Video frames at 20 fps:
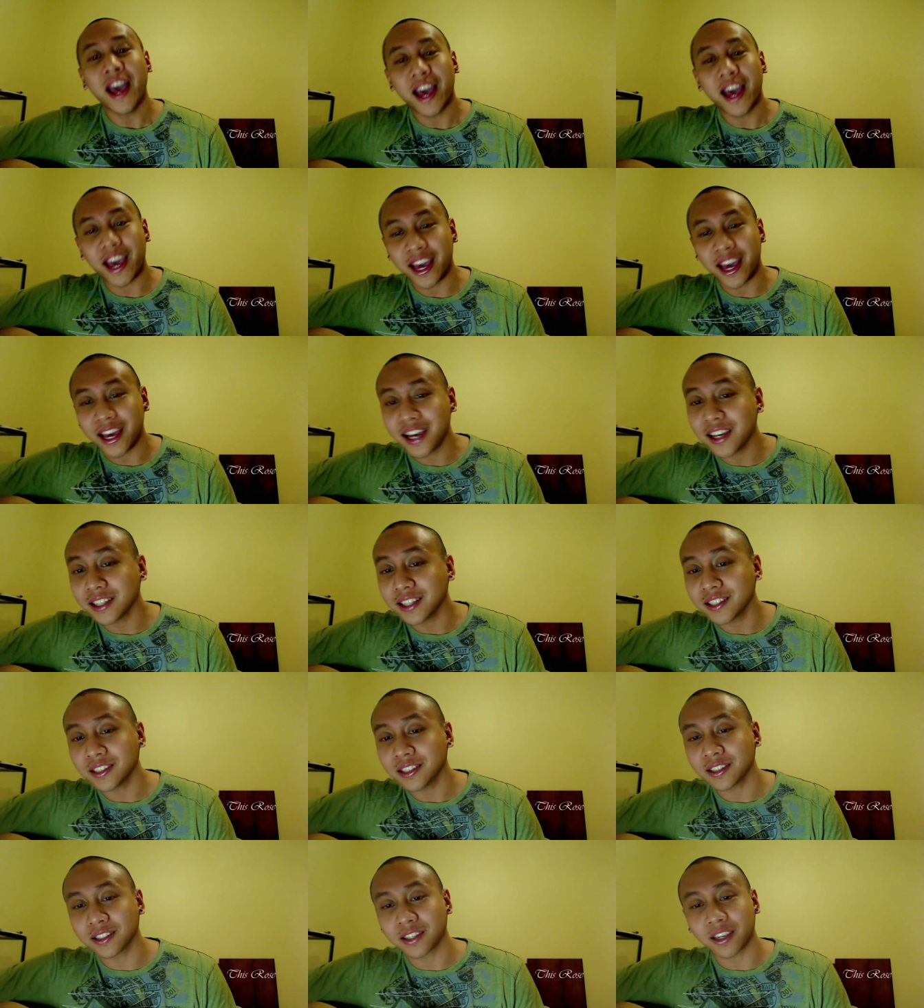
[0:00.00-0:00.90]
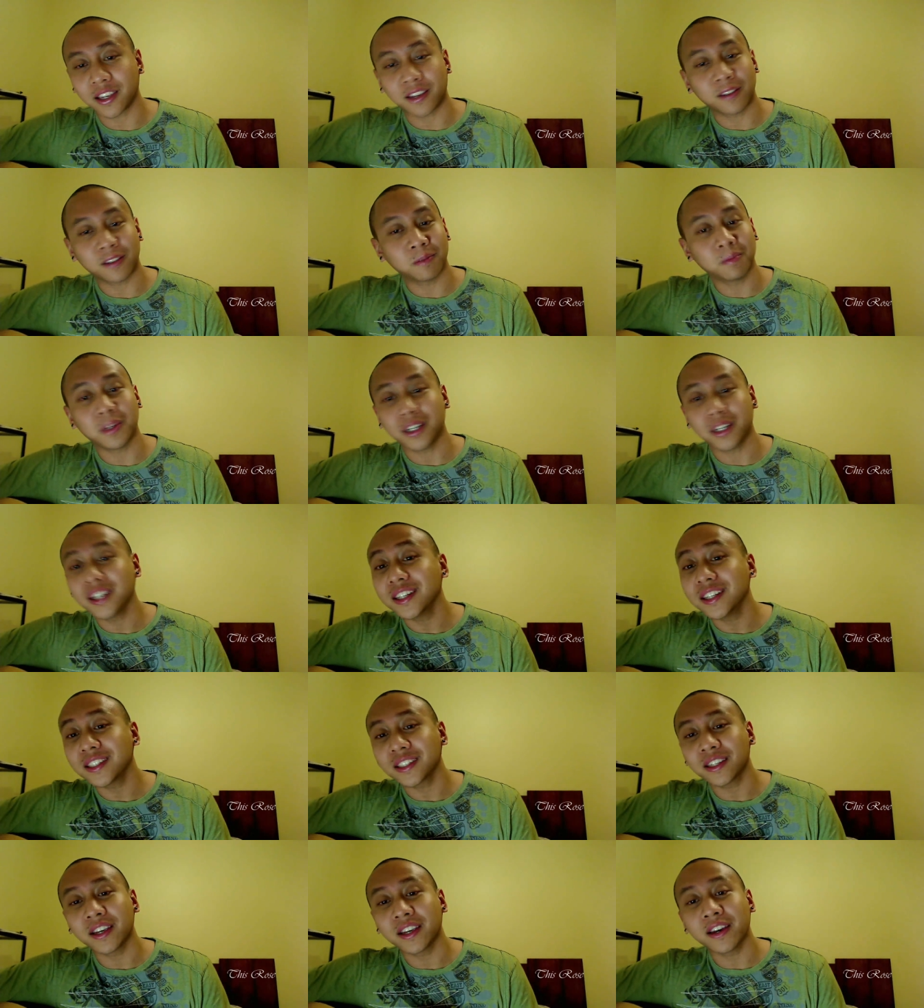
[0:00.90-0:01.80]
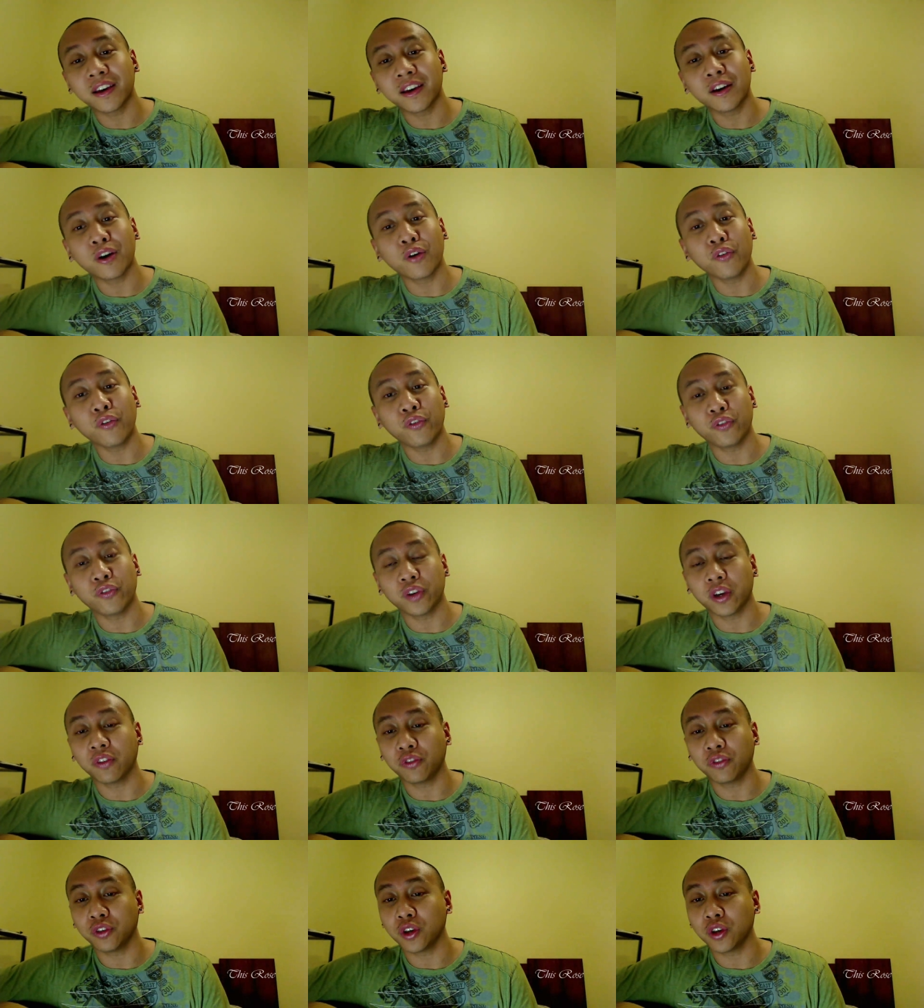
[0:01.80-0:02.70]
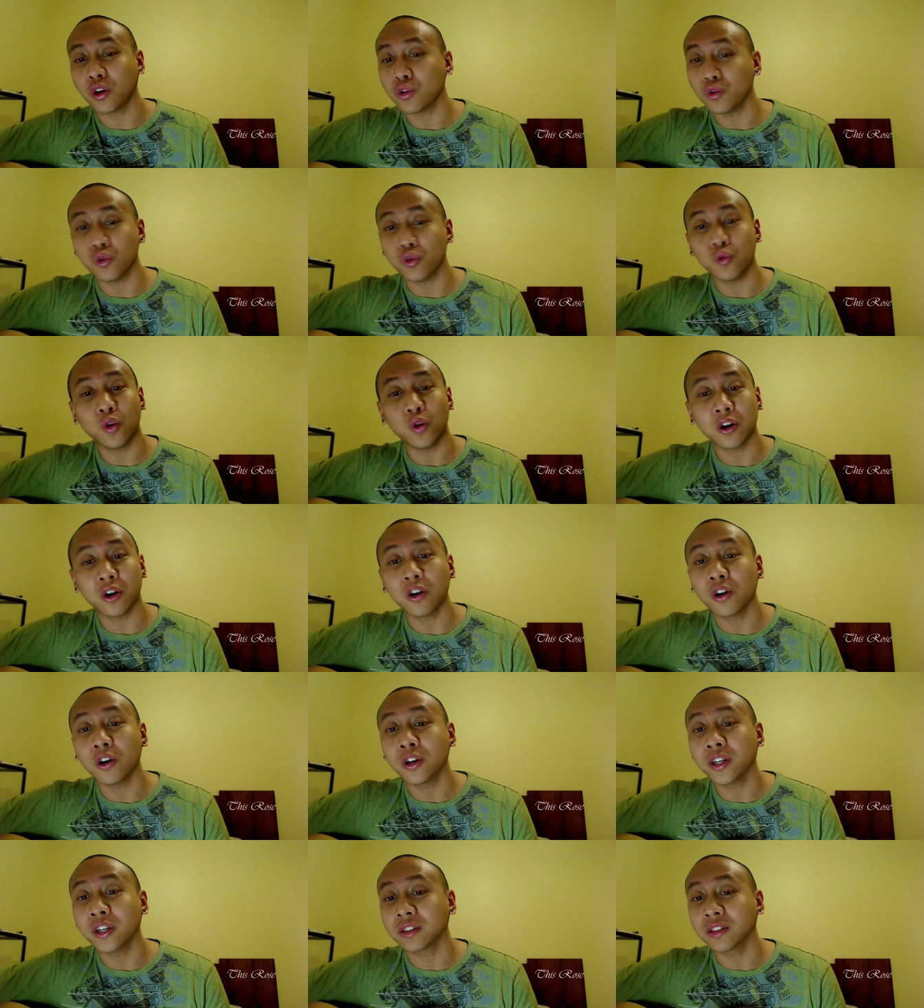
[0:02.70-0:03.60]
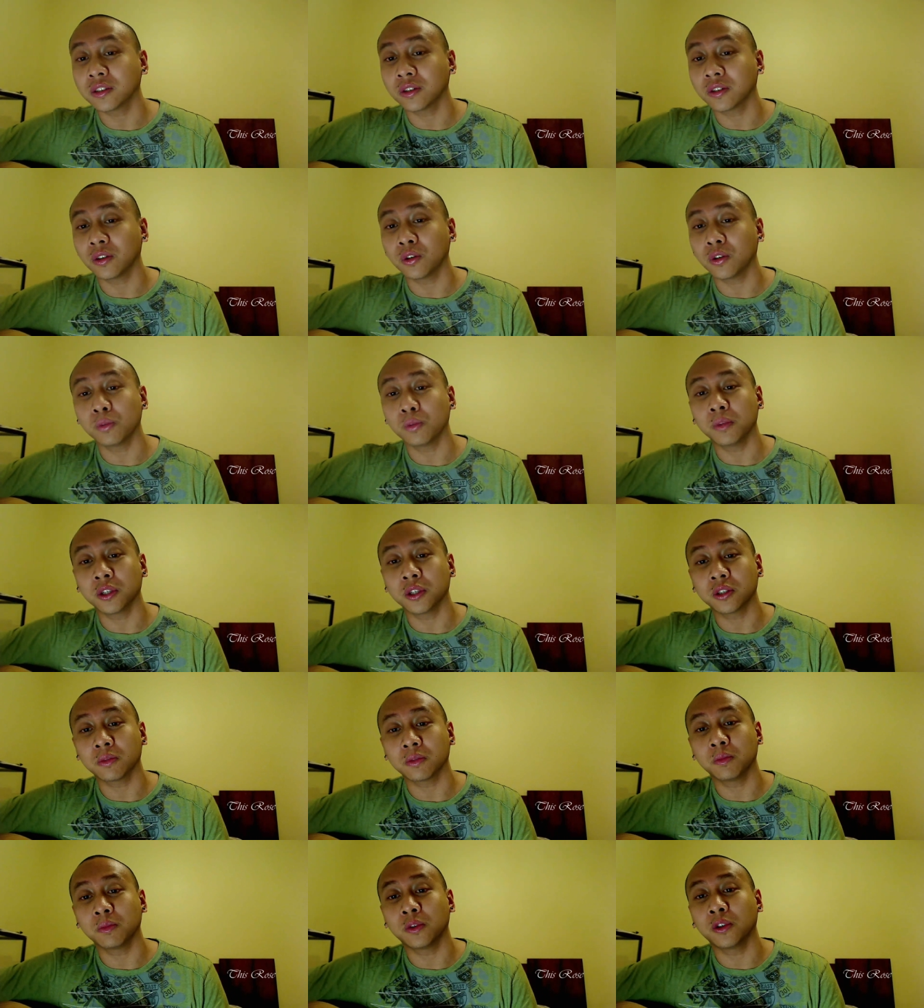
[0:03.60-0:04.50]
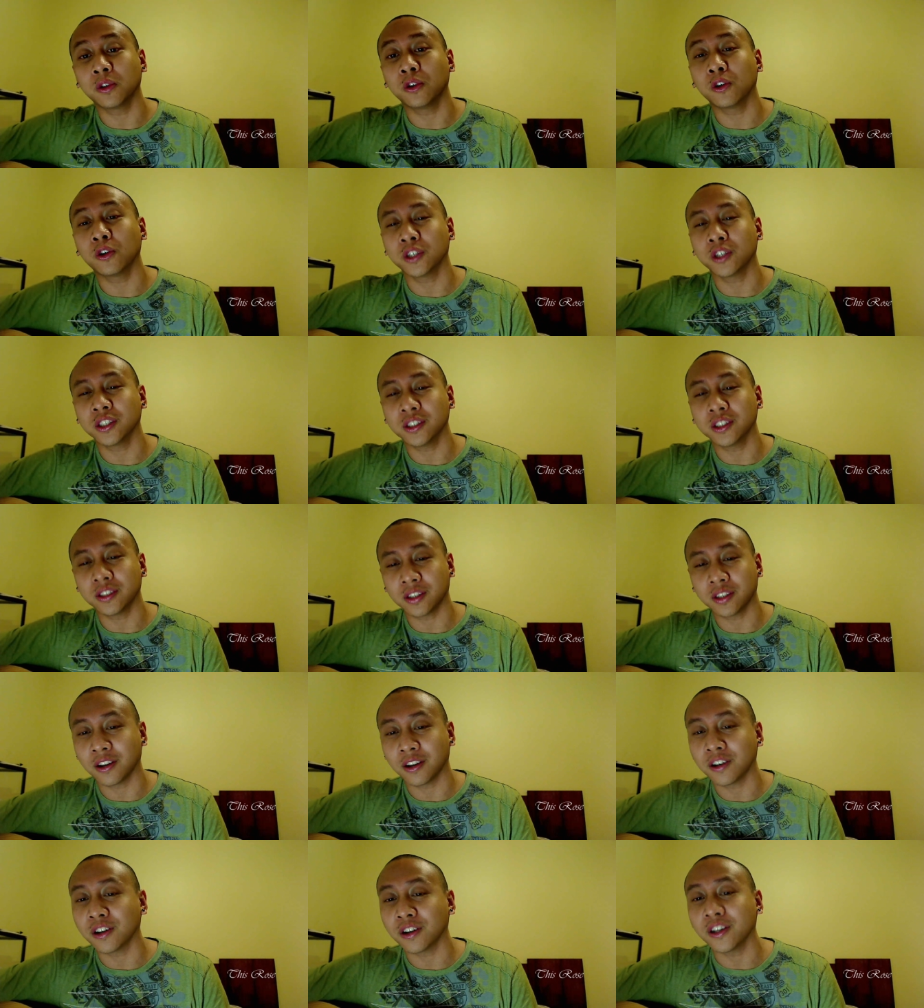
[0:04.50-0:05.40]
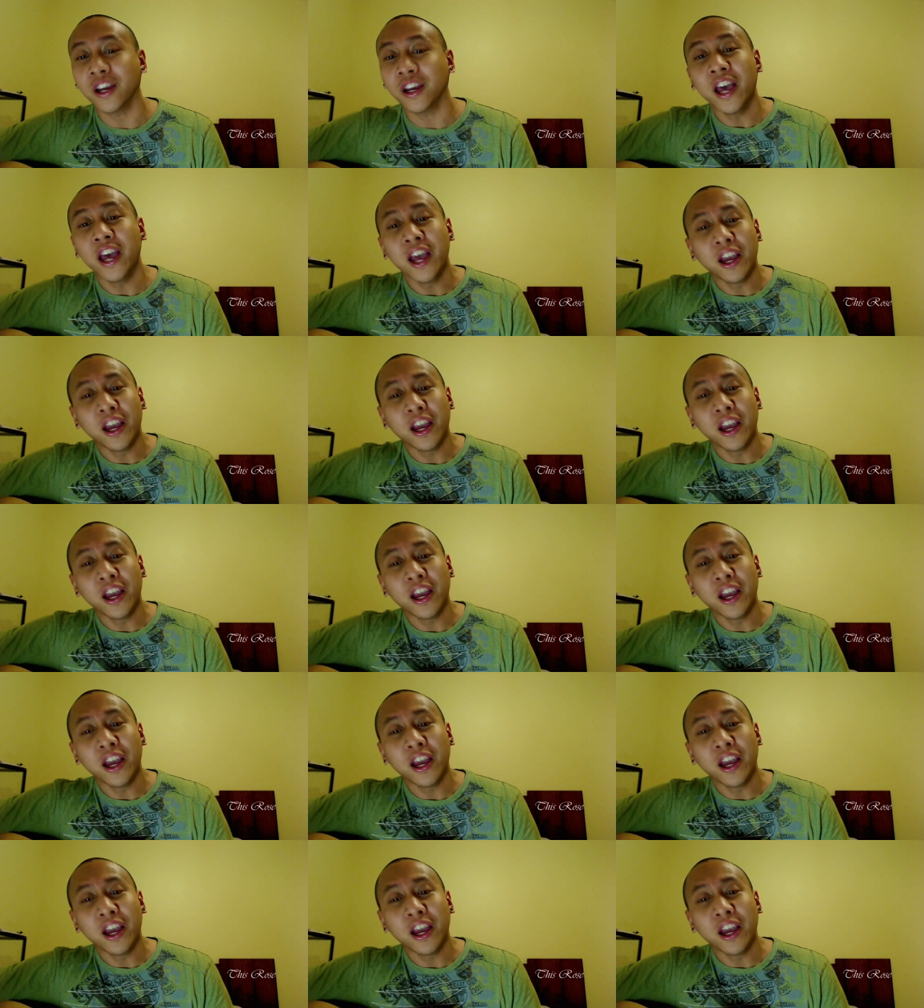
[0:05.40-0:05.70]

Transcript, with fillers: asking myself if you wanted so much more to start.